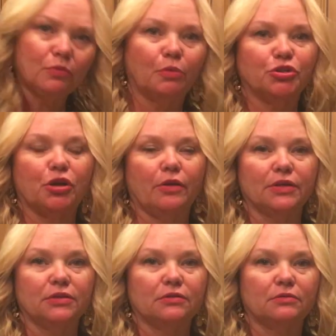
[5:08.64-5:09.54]
what would you call
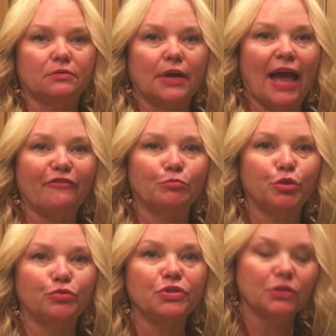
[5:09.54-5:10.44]
this? Half
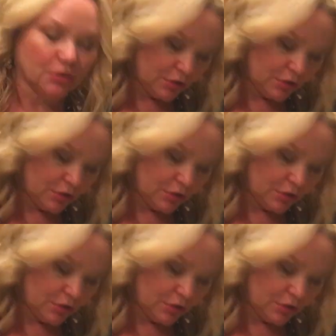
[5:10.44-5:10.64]
moons?